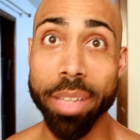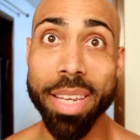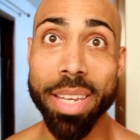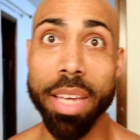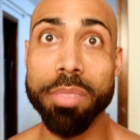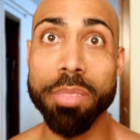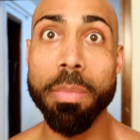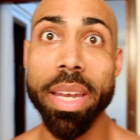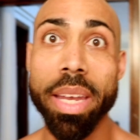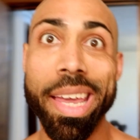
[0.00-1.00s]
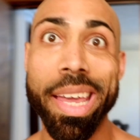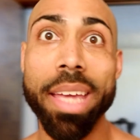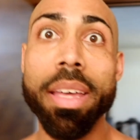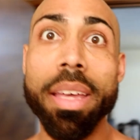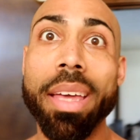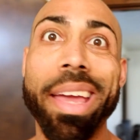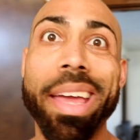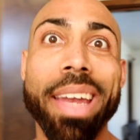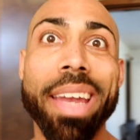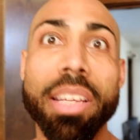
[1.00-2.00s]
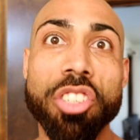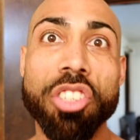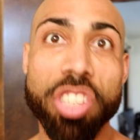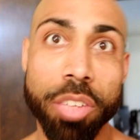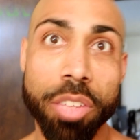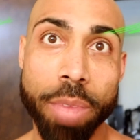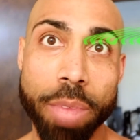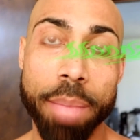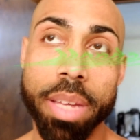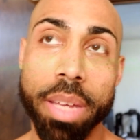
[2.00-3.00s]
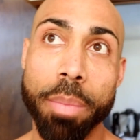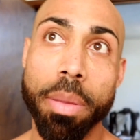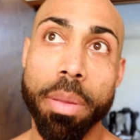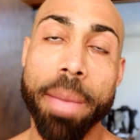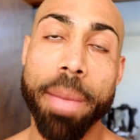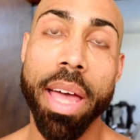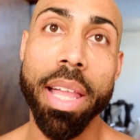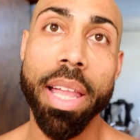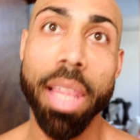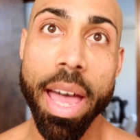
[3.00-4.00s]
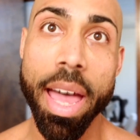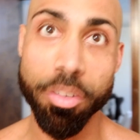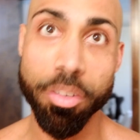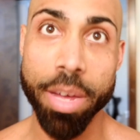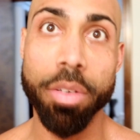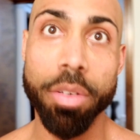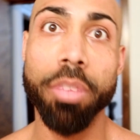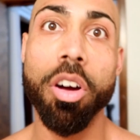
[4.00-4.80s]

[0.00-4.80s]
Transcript: Today is Monday and I just wrapped up my last round of